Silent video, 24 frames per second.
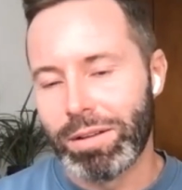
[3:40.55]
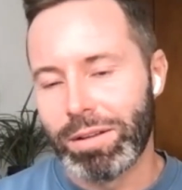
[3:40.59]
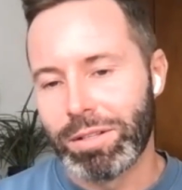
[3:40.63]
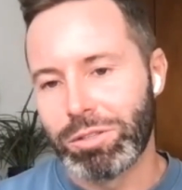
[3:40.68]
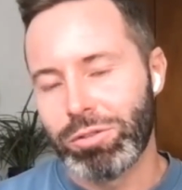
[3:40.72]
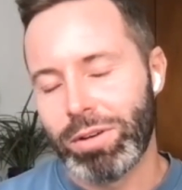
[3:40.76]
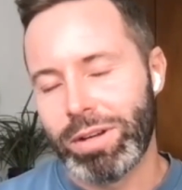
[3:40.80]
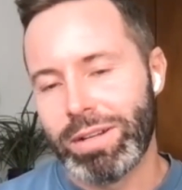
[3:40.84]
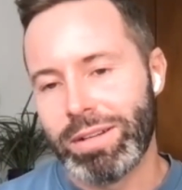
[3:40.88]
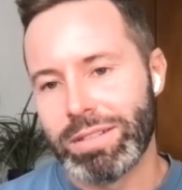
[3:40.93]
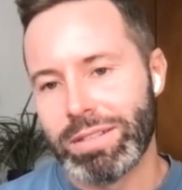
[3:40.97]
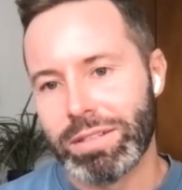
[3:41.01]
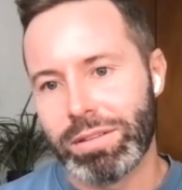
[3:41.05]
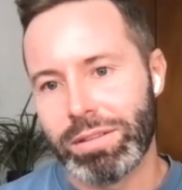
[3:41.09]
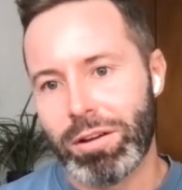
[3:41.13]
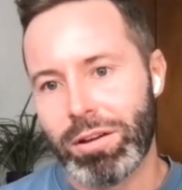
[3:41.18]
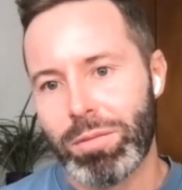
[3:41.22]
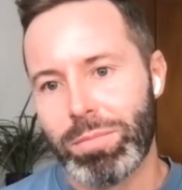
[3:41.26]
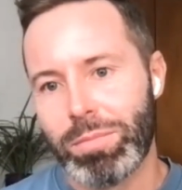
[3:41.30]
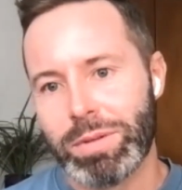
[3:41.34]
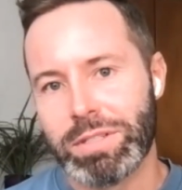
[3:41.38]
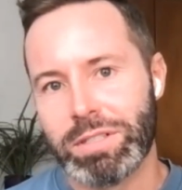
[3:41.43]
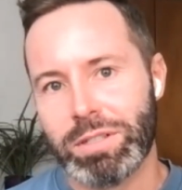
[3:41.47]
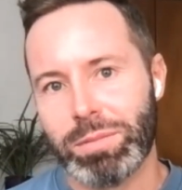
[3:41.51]
Trained as a
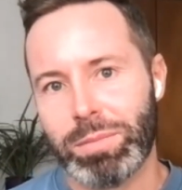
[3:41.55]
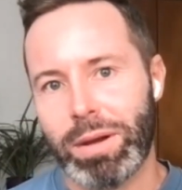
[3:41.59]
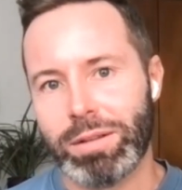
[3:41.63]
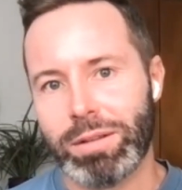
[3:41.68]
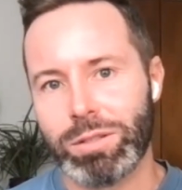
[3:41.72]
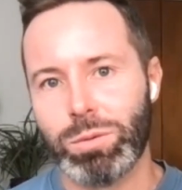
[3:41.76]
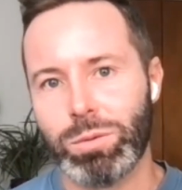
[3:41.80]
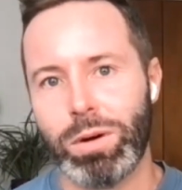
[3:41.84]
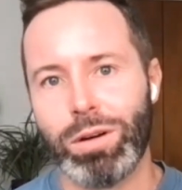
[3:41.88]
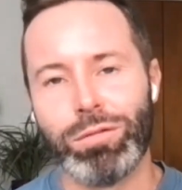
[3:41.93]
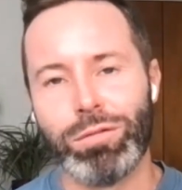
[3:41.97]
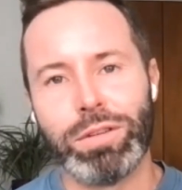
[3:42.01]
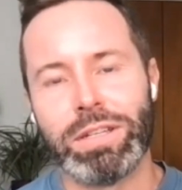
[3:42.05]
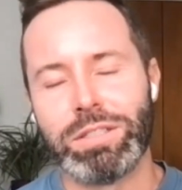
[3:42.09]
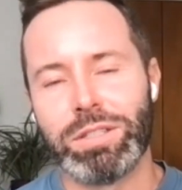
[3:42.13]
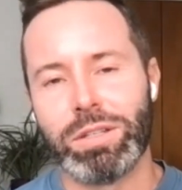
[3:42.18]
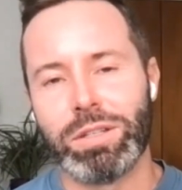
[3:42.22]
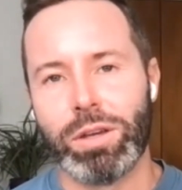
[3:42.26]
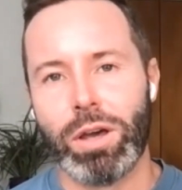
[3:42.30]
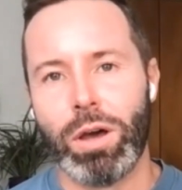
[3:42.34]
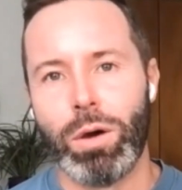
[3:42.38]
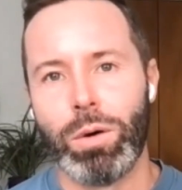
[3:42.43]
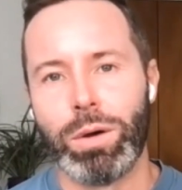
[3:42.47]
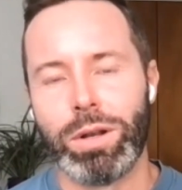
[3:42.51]
therapist about 12 years
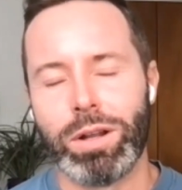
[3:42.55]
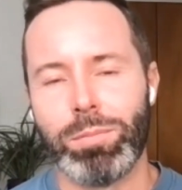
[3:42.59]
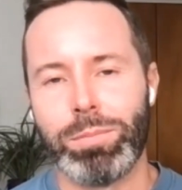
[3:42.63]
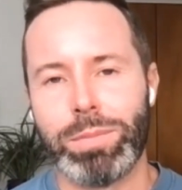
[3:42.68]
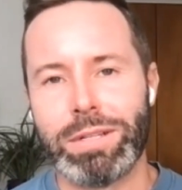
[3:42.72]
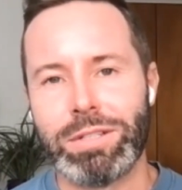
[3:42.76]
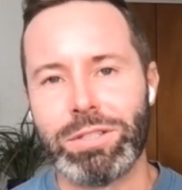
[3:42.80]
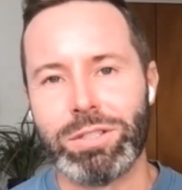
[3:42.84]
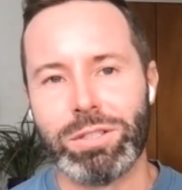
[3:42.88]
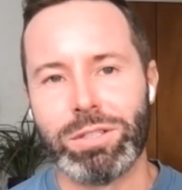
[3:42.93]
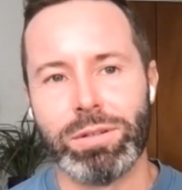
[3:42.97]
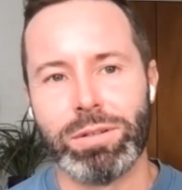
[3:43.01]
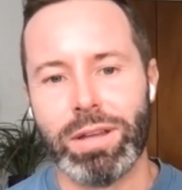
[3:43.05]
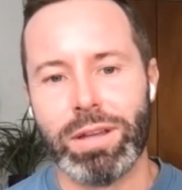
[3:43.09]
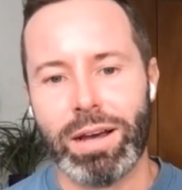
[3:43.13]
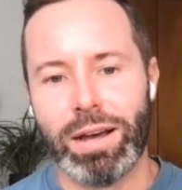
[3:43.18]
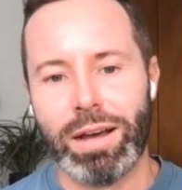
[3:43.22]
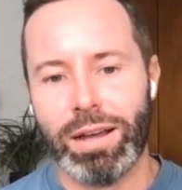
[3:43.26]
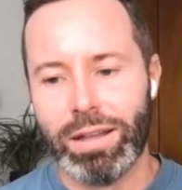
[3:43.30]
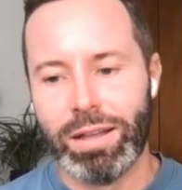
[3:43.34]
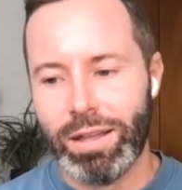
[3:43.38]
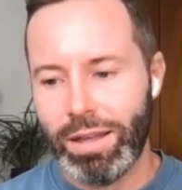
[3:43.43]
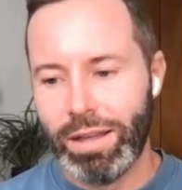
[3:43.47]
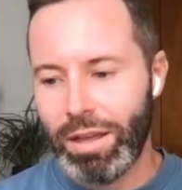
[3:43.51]
ago, and I've been doing that
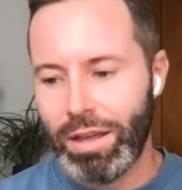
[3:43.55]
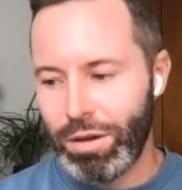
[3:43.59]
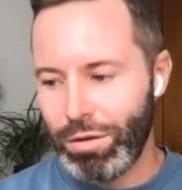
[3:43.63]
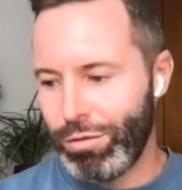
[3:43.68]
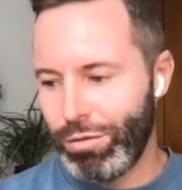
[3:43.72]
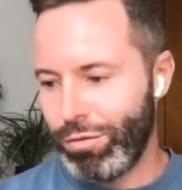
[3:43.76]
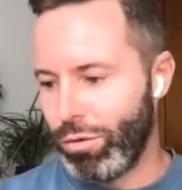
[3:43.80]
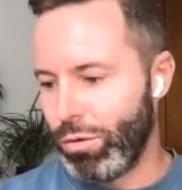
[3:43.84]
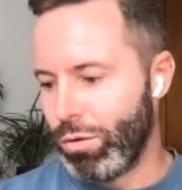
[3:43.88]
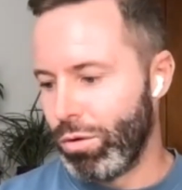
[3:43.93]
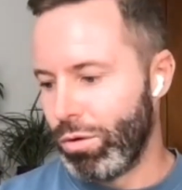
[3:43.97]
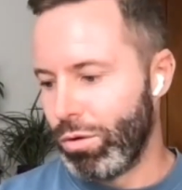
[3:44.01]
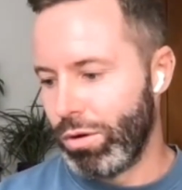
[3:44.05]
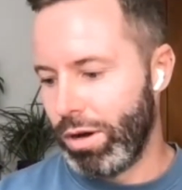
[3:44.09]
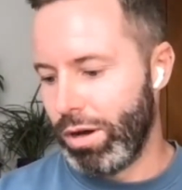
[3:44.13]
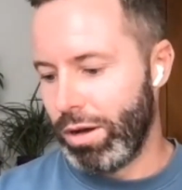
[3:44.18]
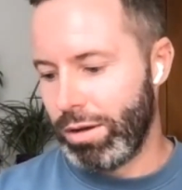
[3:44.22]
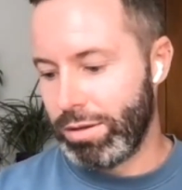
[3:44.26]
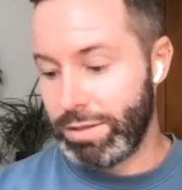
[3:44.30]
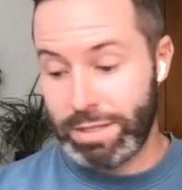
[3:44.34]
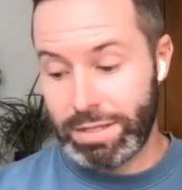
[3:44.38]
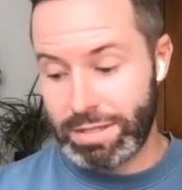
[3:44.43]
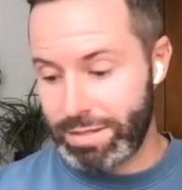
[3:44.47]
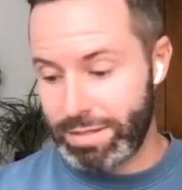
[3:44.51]

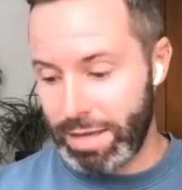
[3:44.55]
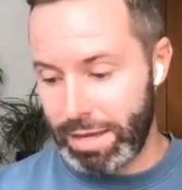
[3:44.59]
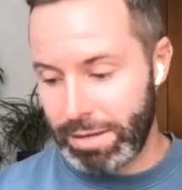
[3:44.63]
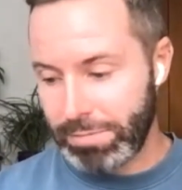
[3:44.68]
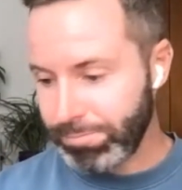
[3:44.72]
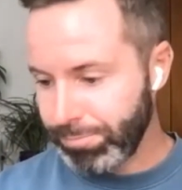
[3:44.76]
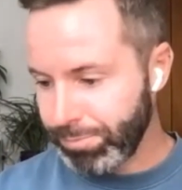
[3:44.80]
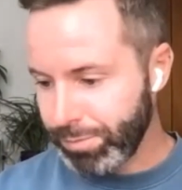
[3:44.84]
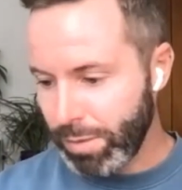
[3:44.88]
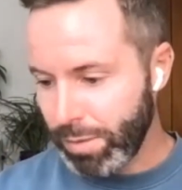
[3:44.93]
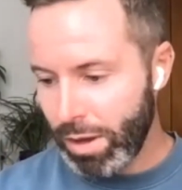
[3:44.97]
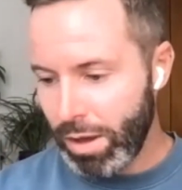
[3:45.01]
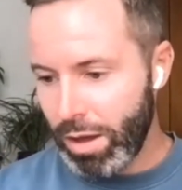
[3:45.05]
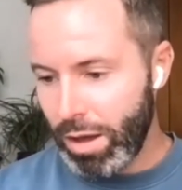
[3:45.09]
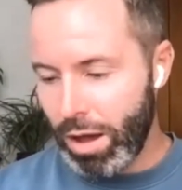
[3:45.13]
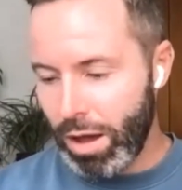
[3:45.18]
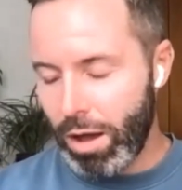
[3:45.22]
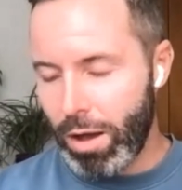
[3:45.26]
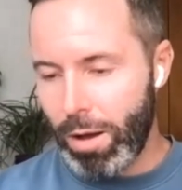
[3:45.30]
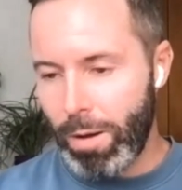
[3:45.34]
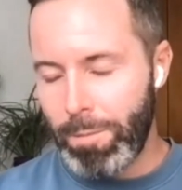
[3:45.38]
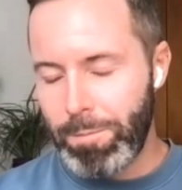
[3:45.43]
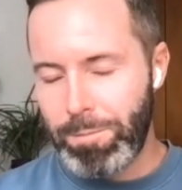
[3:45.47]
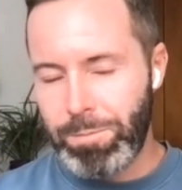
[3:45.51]
for since then.
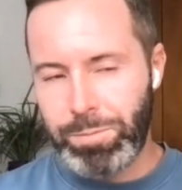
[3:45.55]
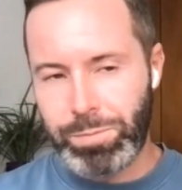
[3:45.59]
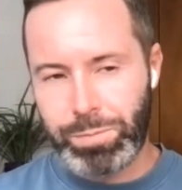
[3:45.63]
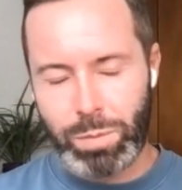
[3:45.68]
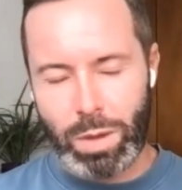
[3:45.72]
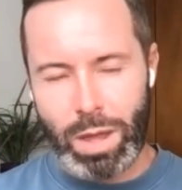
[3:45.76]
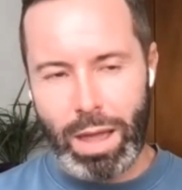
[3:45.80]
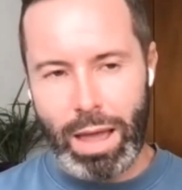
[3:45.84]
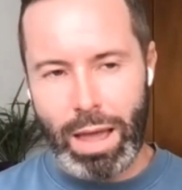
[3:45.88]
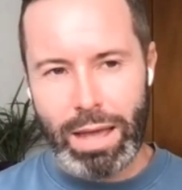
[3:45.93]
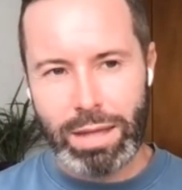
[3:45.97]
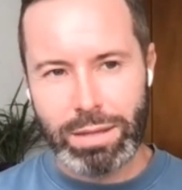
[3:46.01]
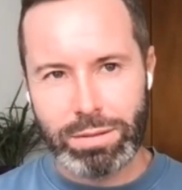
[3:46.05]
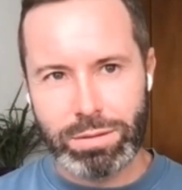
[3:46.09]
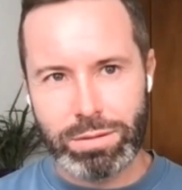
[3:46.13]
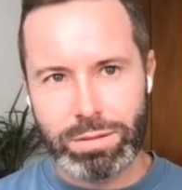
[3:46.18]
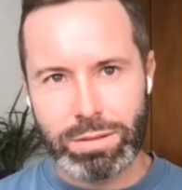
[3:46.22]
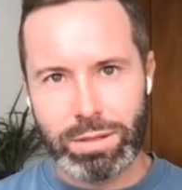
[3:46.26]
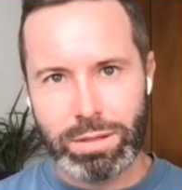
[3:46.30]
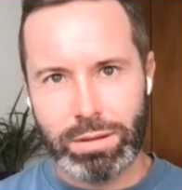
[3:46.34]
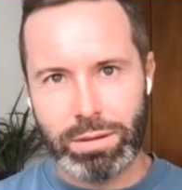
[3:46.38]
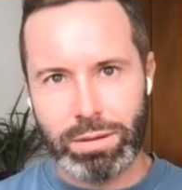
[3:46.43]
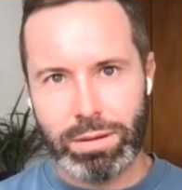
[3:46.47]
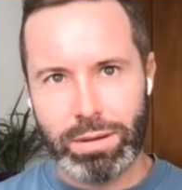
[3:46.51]

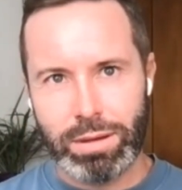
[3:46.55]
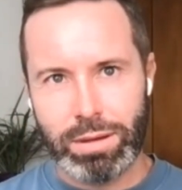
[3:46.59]
And